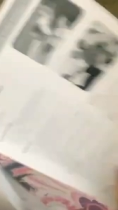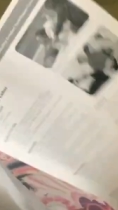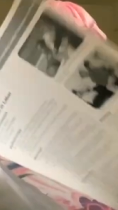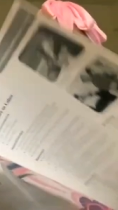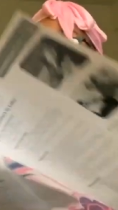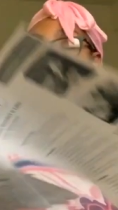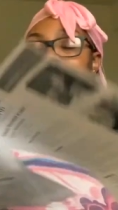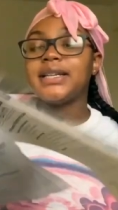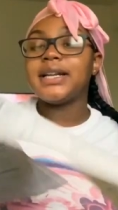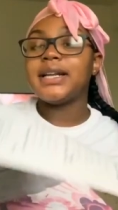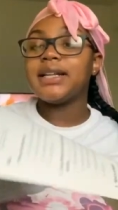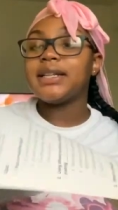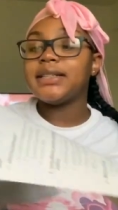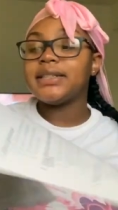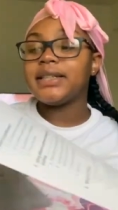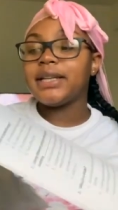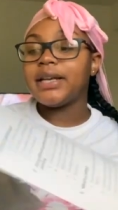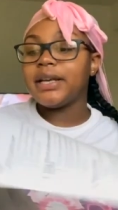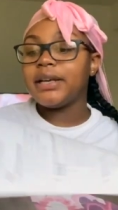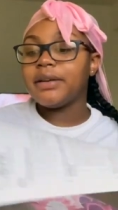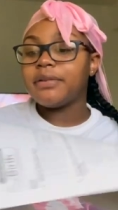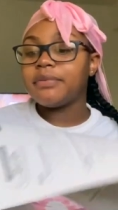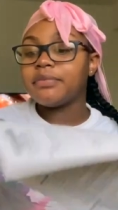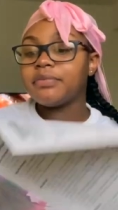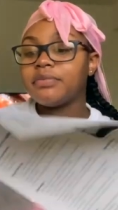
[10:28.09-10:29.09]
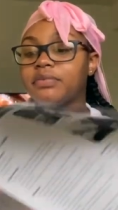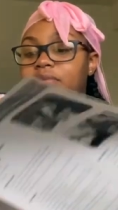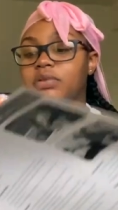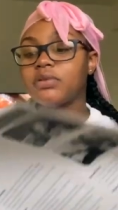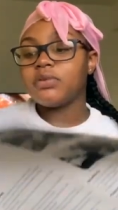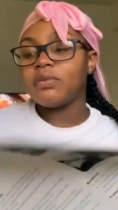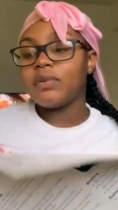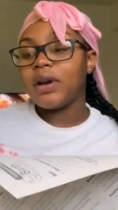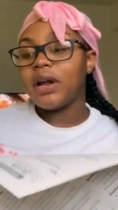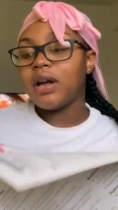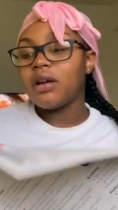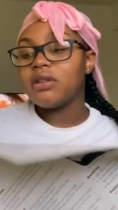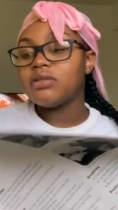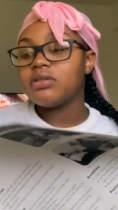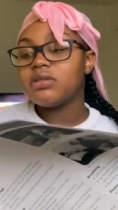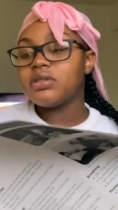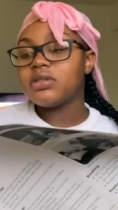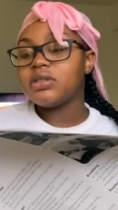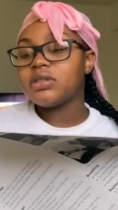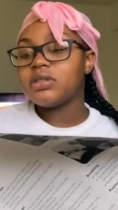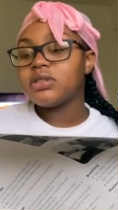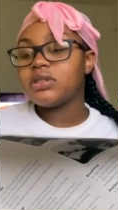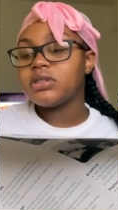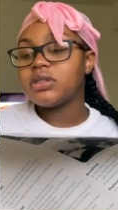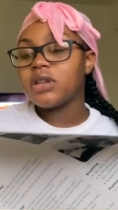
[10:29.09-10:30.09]
that's another thing. What
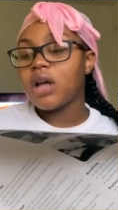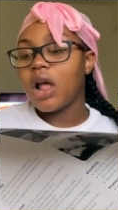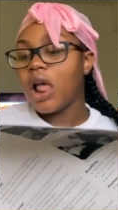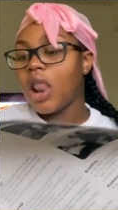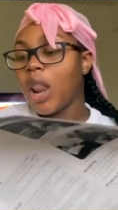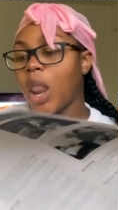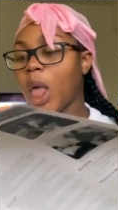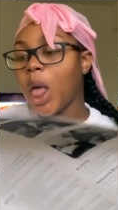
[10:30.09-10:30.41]
else?